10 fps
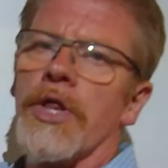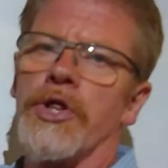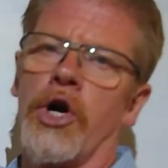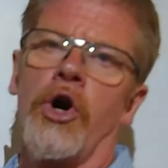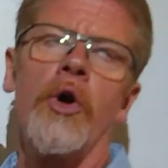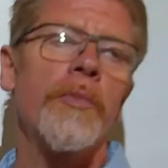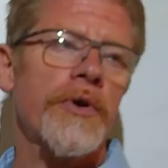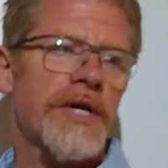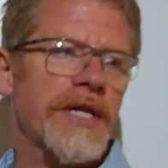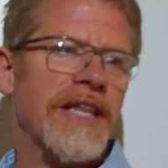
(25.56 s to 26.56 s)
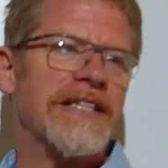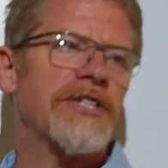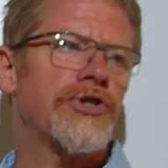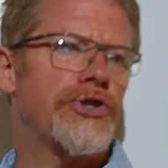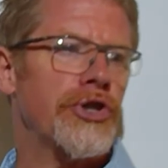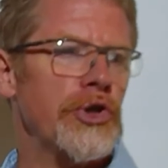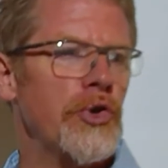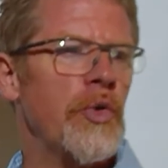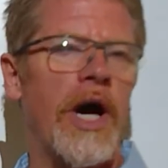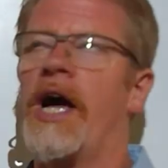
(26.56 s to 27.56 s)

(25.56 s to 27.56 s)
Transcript: The homework that's due